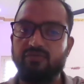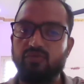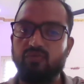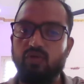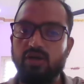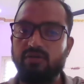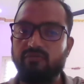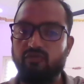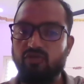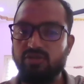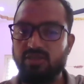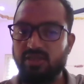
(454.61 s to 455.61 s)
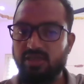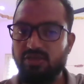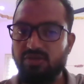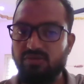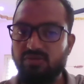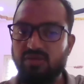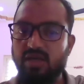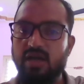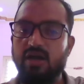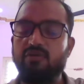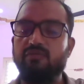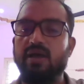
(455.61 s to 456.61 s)
So what was the issues,
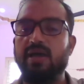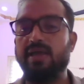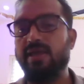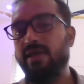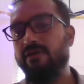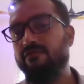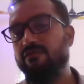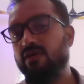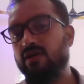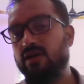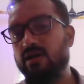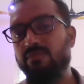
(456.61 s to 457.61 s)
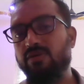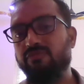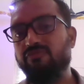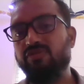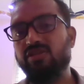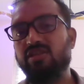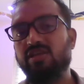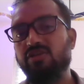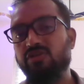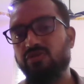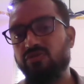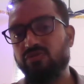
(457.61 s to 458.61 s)
how I have come up with the
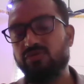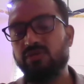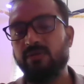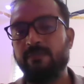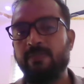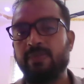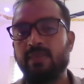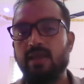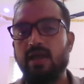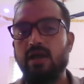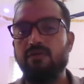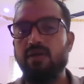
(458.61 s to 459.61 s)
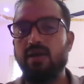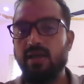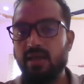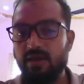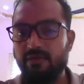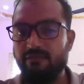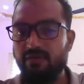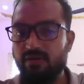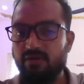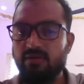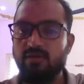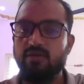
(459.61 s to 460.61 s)
issues, how I have
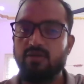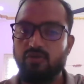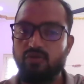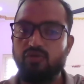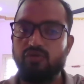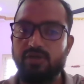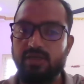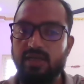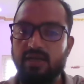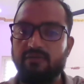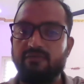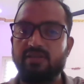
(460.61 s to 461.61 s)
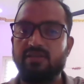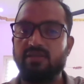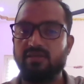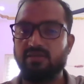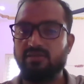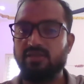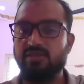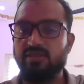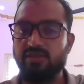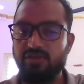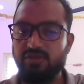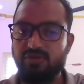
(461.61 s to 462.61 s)
deal with such
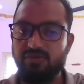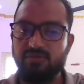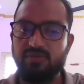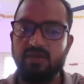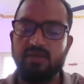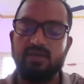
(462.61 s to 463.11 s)
issues.